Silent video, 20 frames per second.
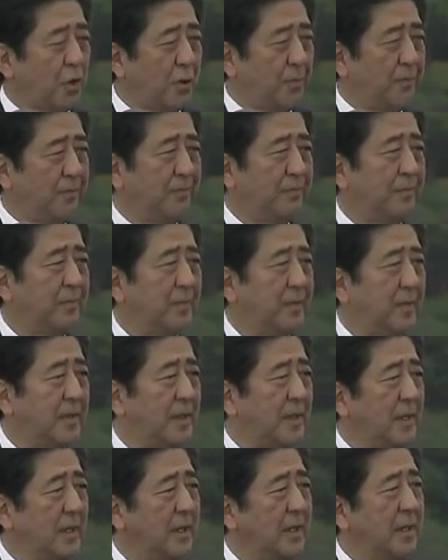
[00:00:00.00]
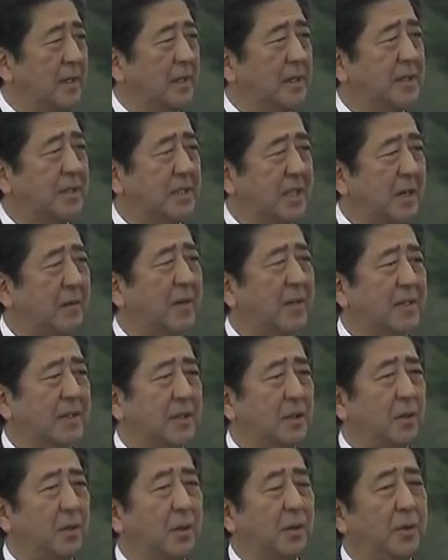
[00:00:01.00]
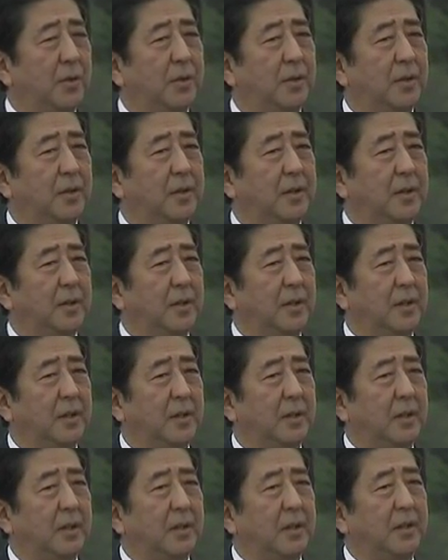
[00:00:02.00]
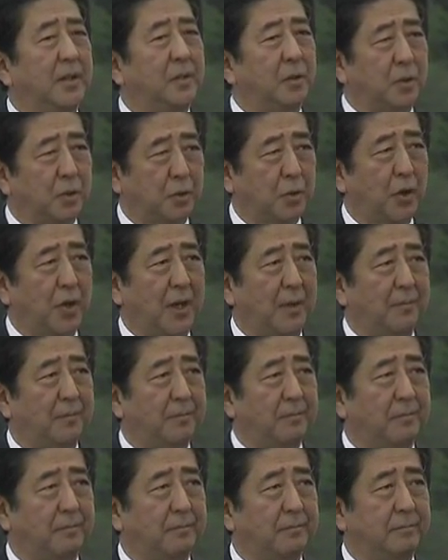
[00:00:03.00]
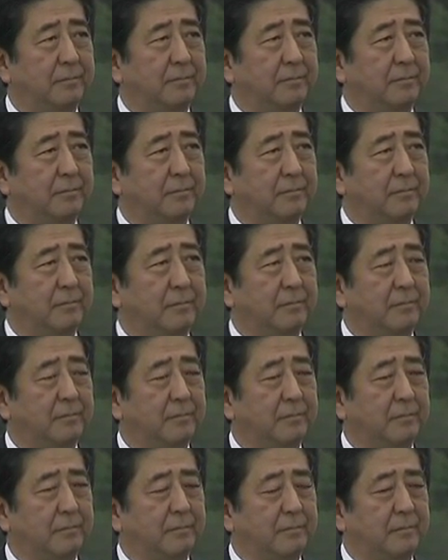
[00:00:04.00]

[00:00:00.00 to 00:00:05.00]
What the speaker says: Voices praying for the happiness of children still unborn.